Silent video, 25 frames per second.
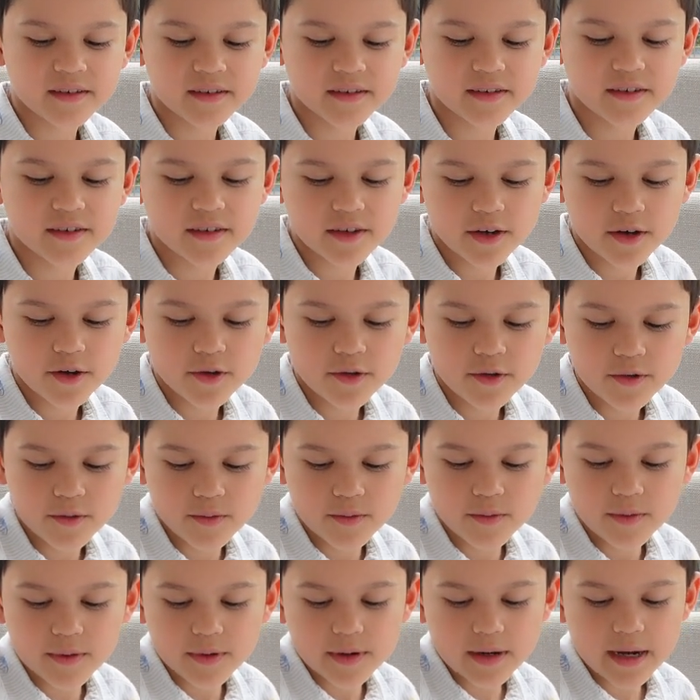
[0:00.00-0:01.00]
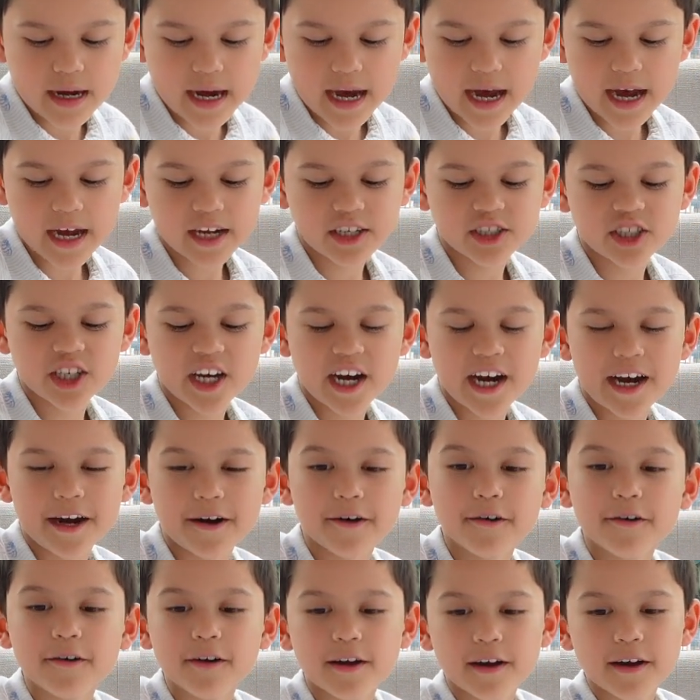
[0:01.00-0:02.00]
so
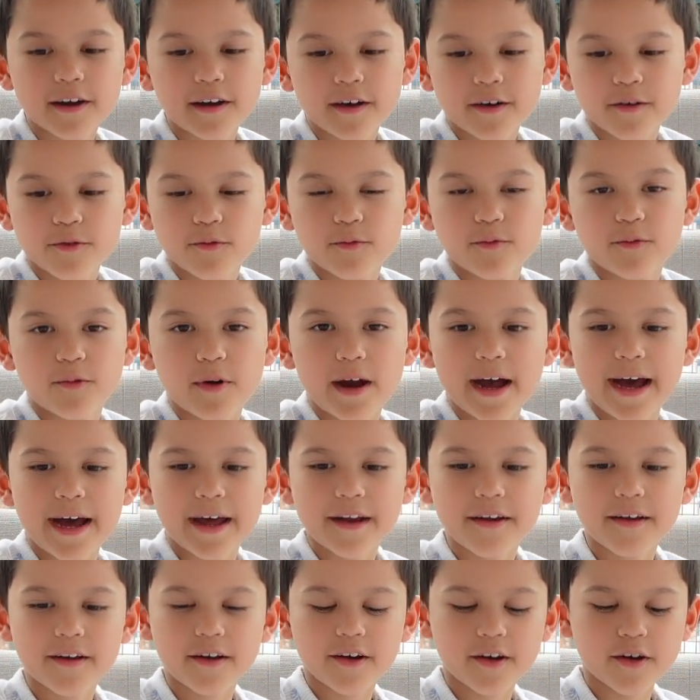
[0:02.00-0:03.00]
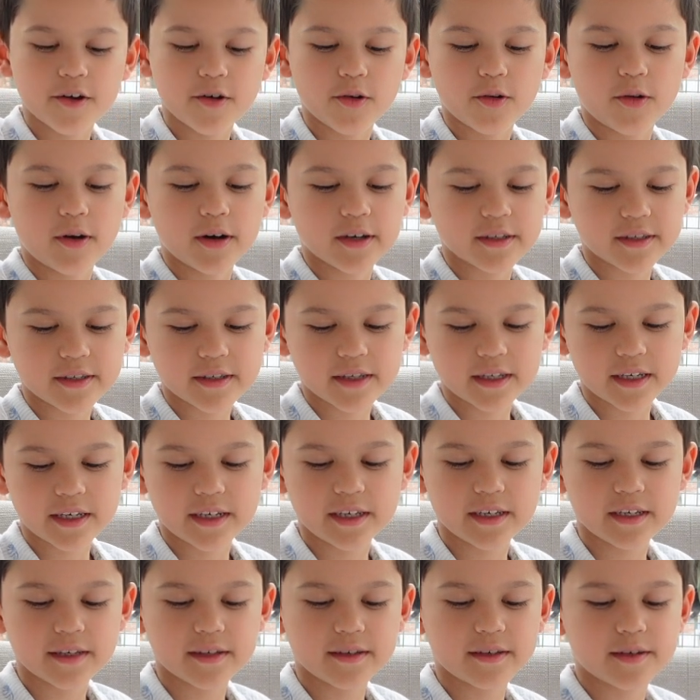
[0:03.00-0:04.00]
Hajar ran across
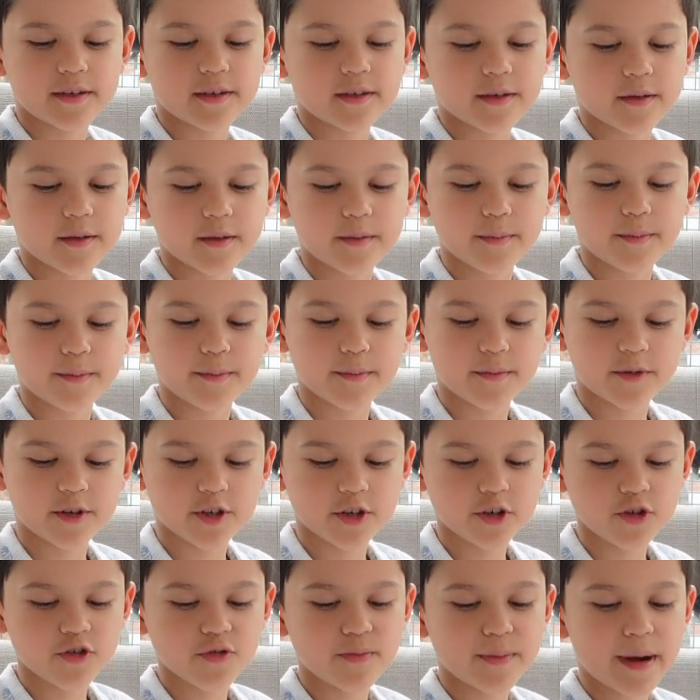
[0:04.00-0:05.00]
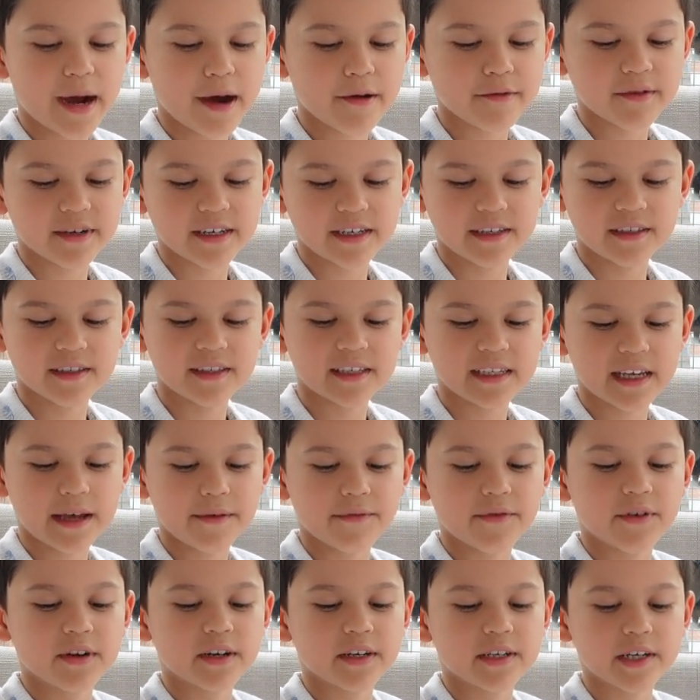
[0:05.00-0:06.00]
these two mountains
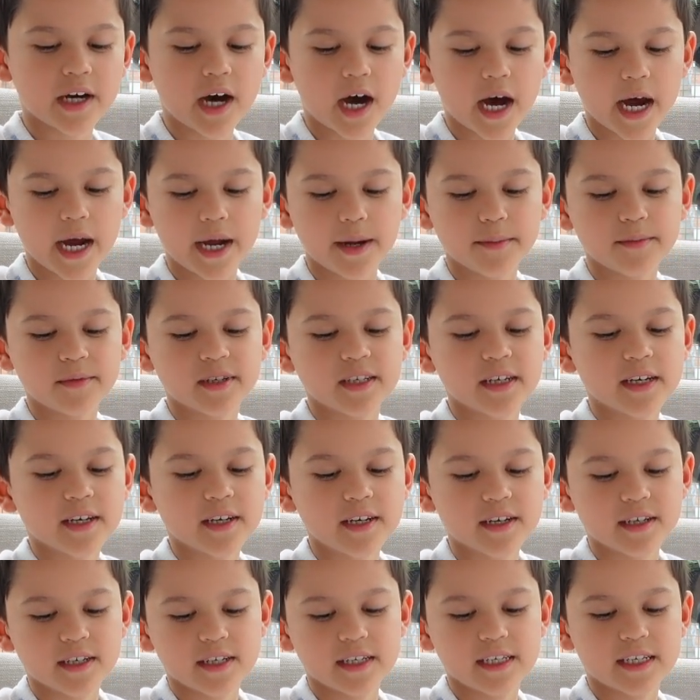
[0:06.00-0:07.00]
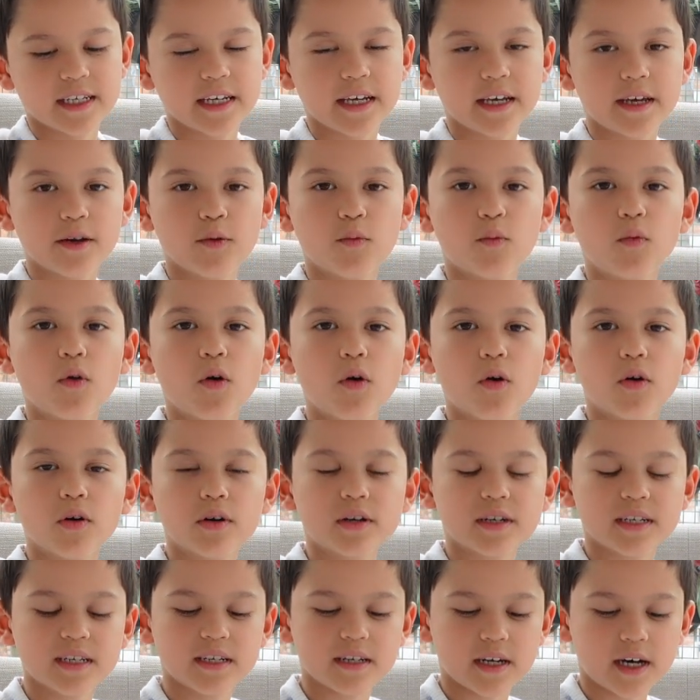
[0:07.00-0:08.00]
seven times to see
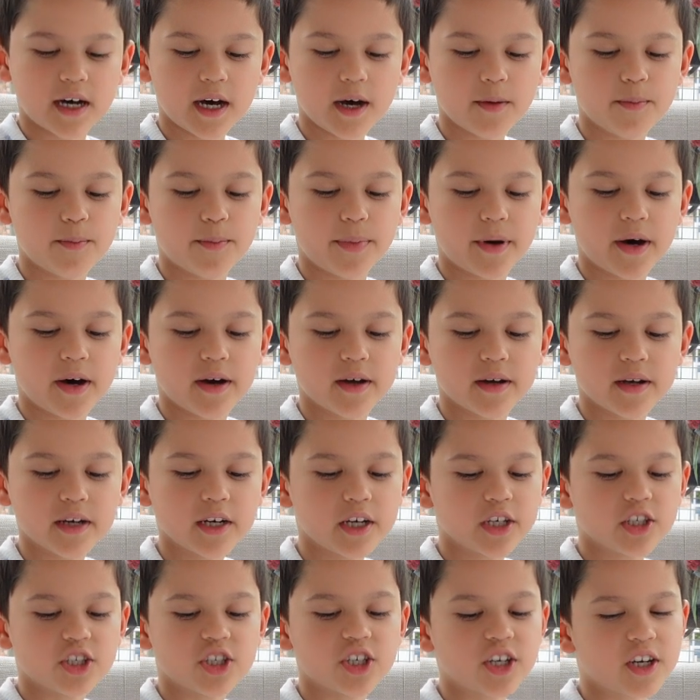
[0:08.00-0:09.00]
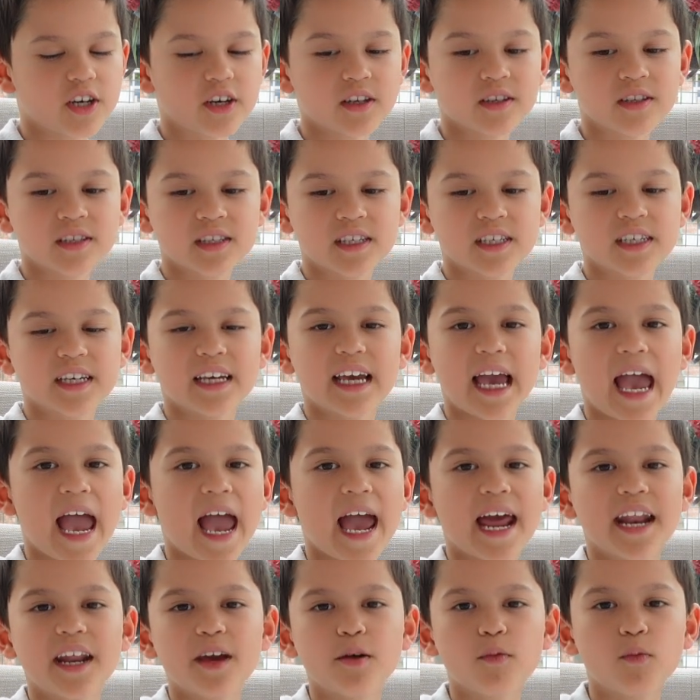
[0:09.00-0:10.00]
water, but she couldn't see
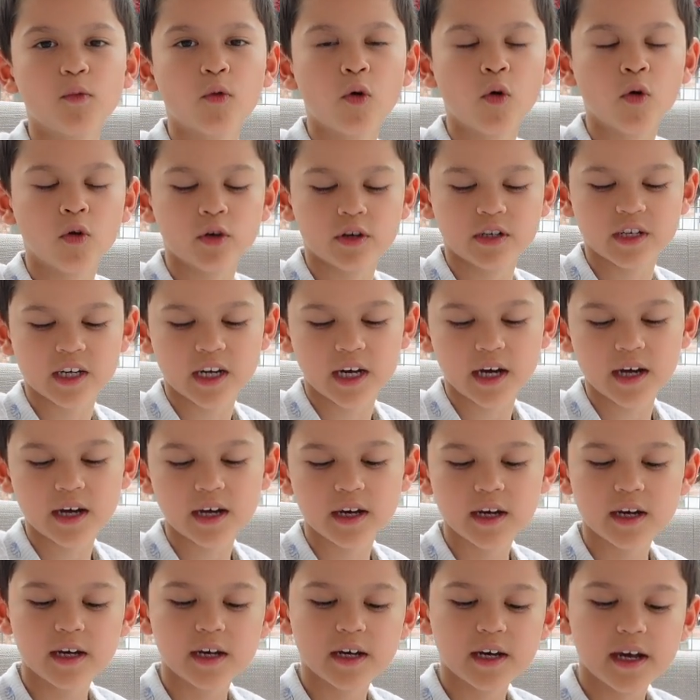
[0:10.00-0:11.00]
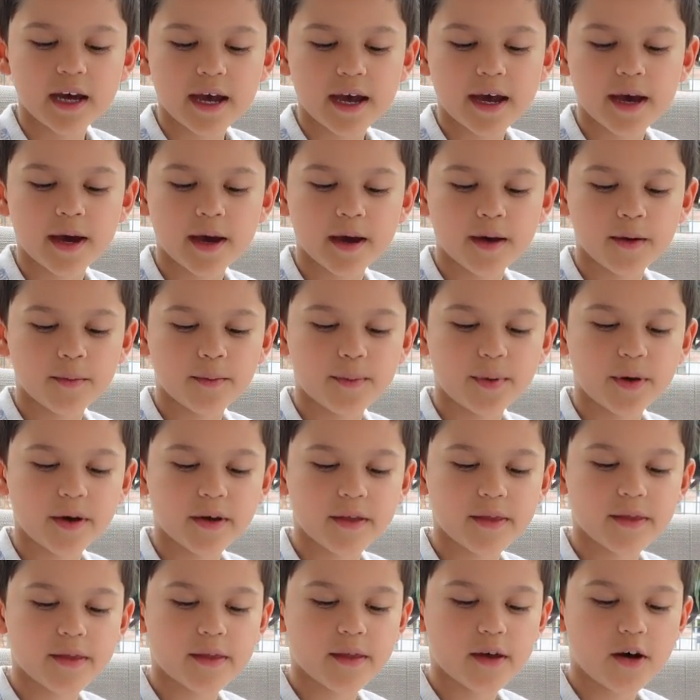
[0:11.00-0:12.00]
any water. But
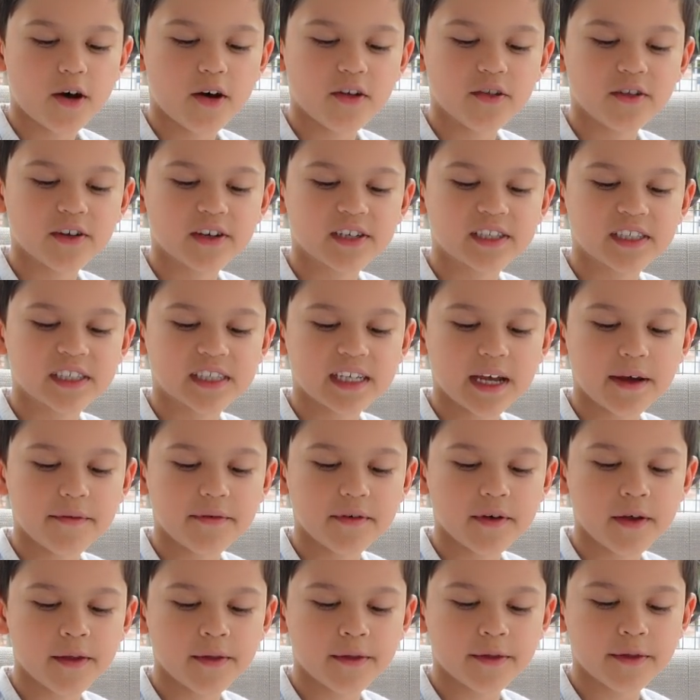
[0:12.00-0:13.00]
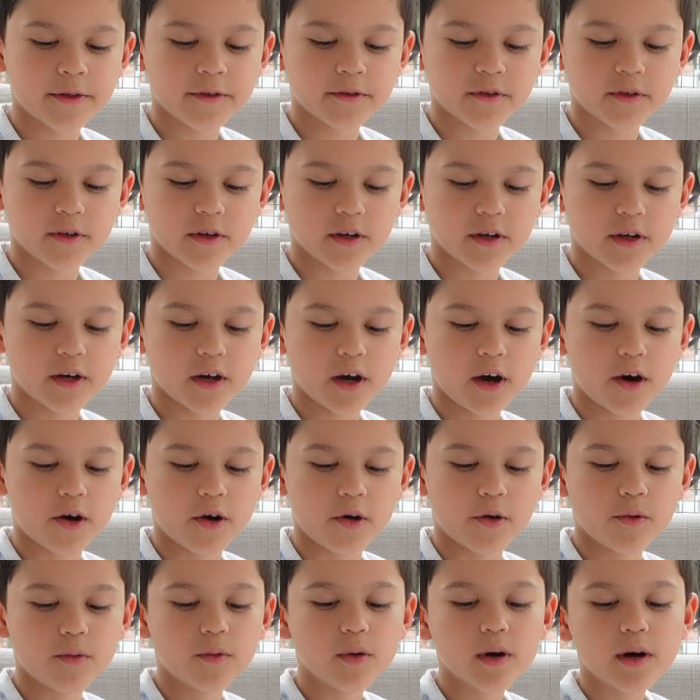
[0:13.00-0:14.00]
on the seventh
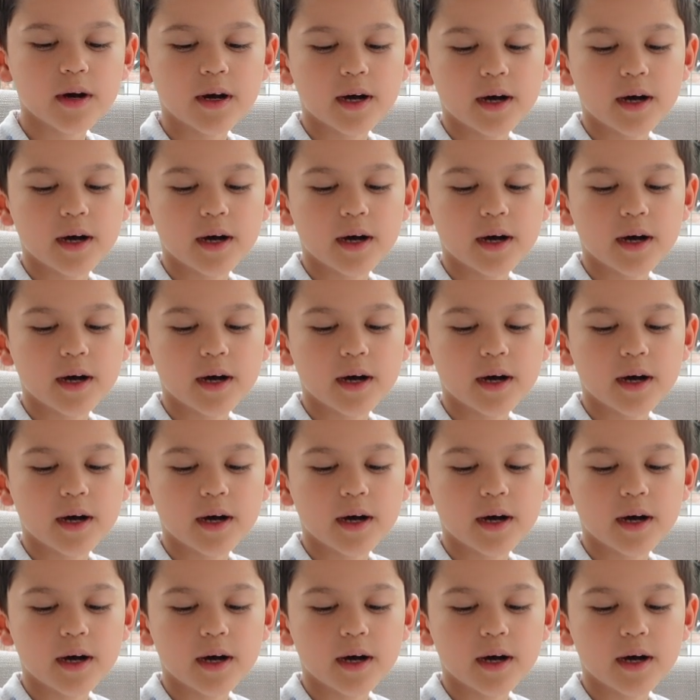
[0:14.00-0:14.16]
go,